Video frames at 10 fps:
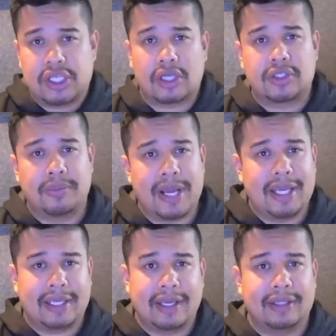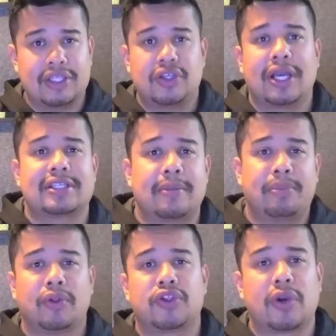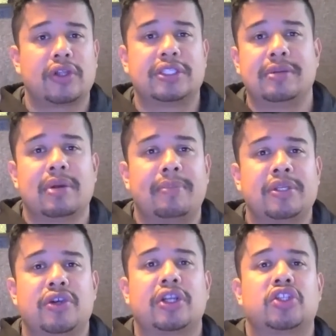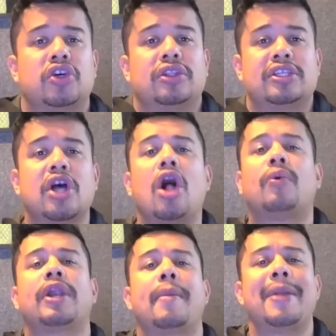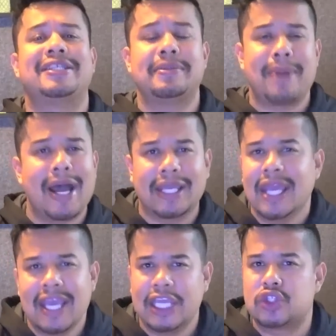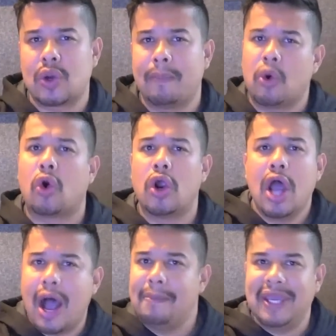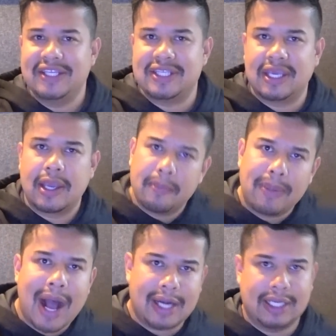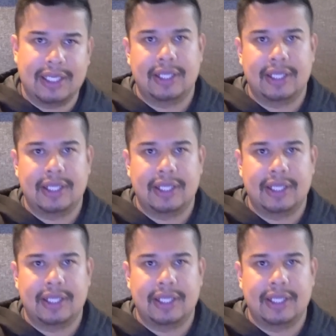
talk to Mike, unless you guys are both trying to team up and trying to turn this already amazing body into a more amazing body.